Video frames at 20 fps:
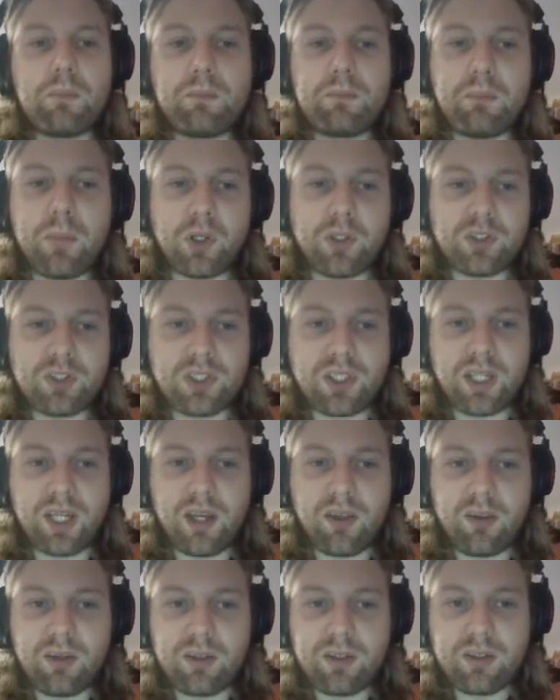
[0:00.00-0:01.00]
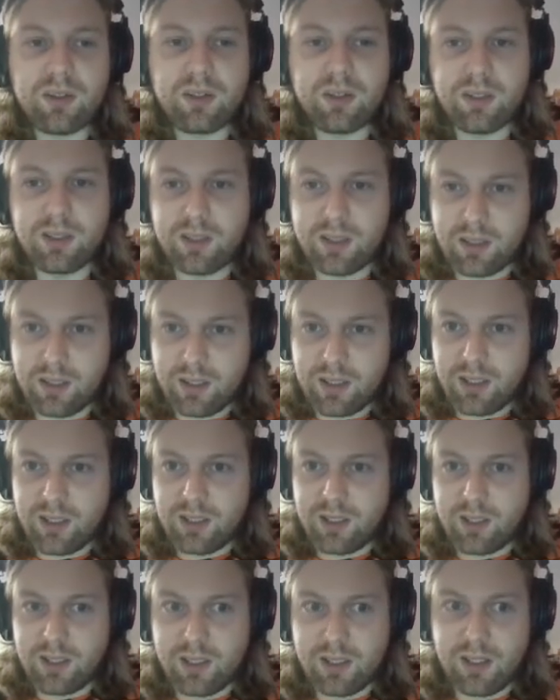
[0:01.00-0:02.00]
bunched together.
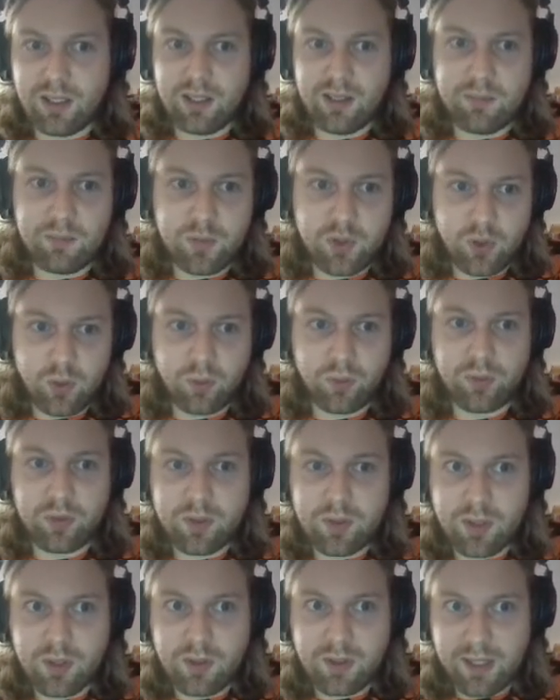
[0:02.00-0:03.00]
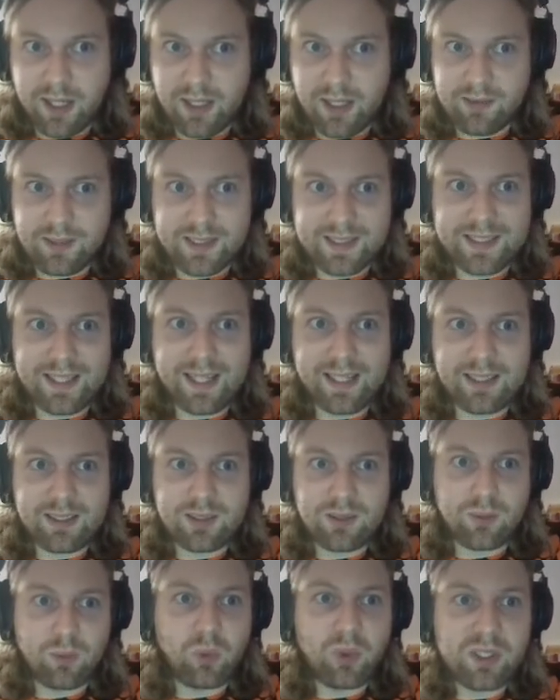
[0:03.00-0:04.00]
So it kind of decides
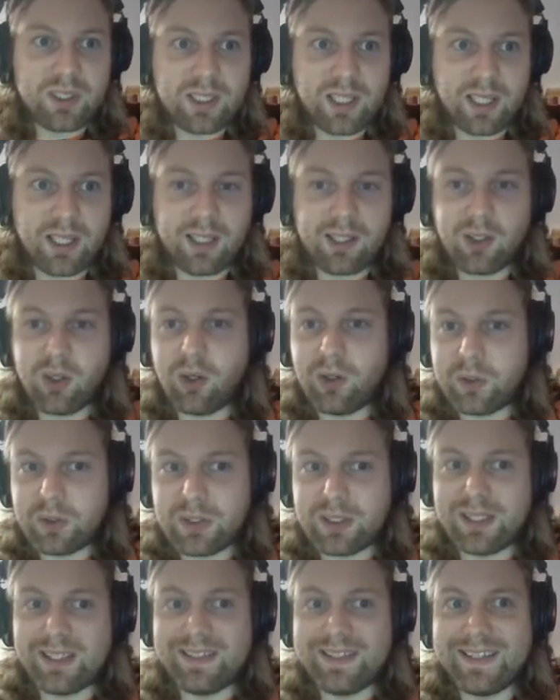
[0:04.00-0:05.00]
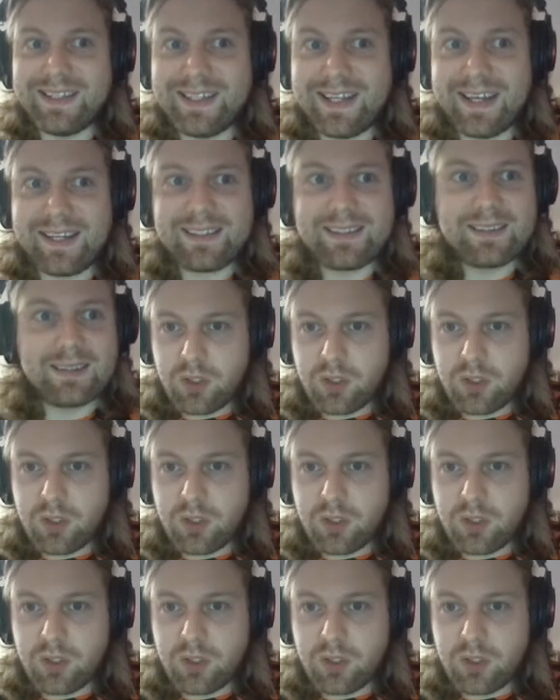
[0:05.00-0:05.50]
what is getting caught in the net.